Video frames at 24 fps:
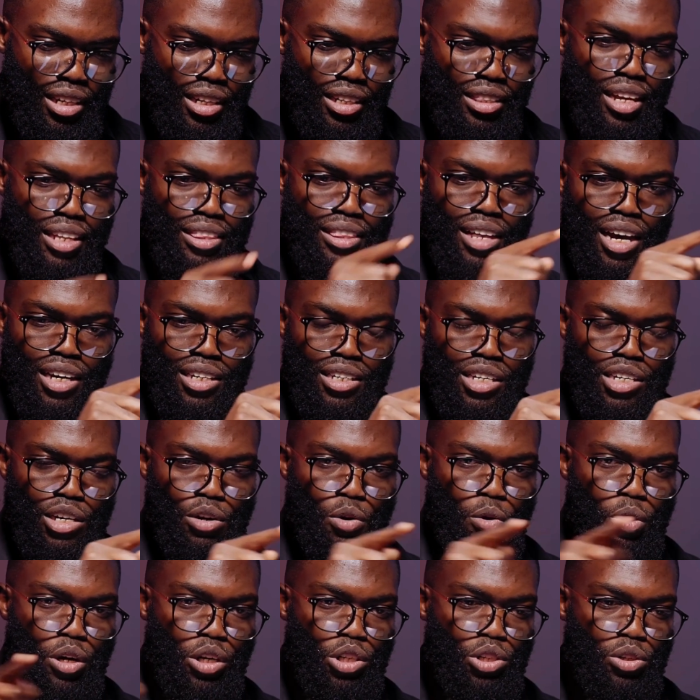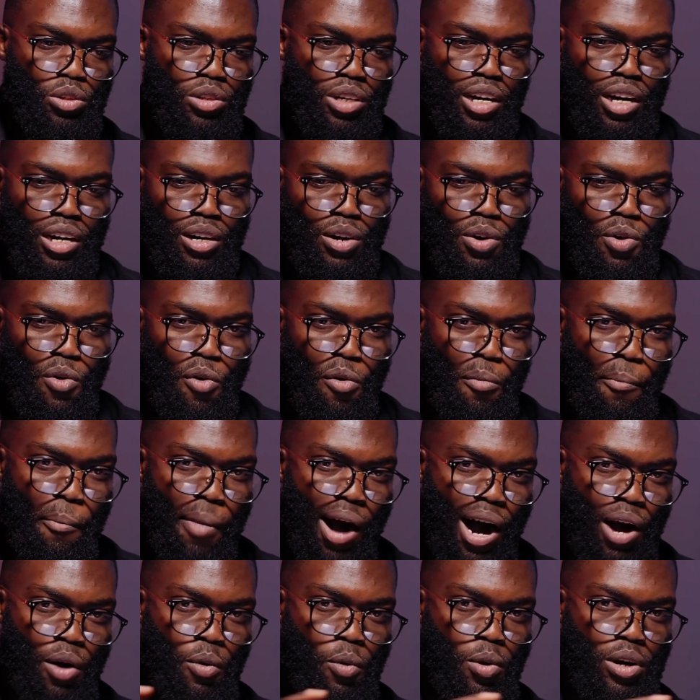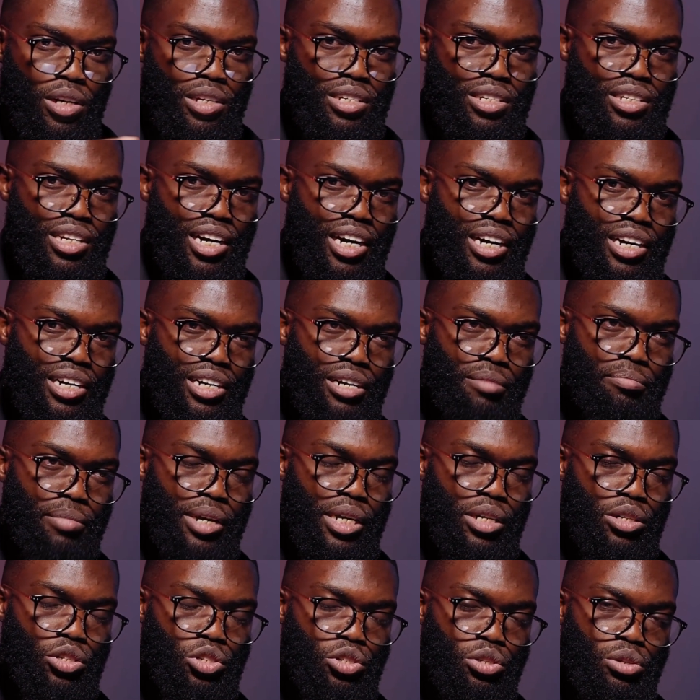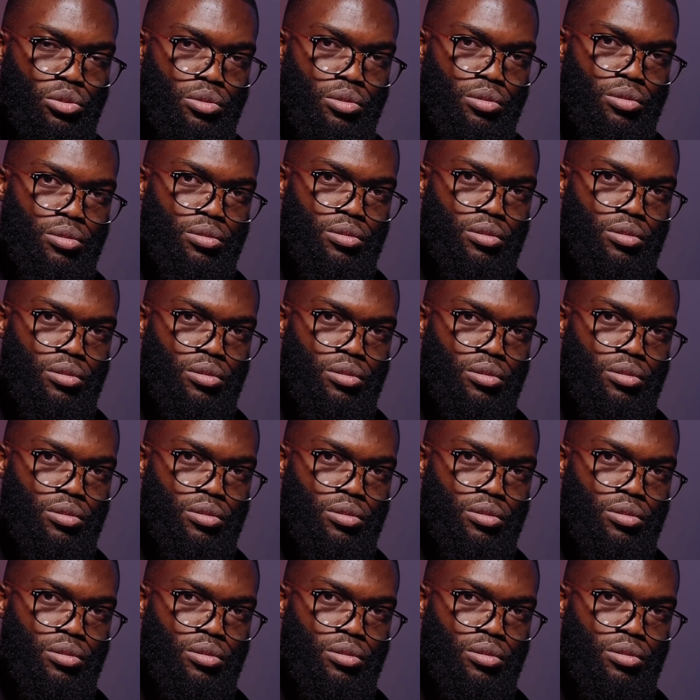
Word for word: that that equation can go backwards and remain true